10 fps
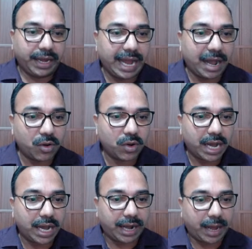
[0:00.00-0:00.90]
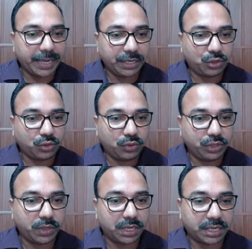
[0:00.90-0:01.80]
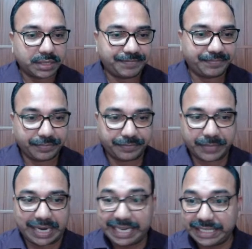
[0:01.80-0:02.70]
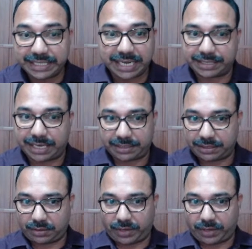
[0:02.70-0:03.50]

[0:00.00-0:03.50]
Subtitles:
Now, coming to your digital skills.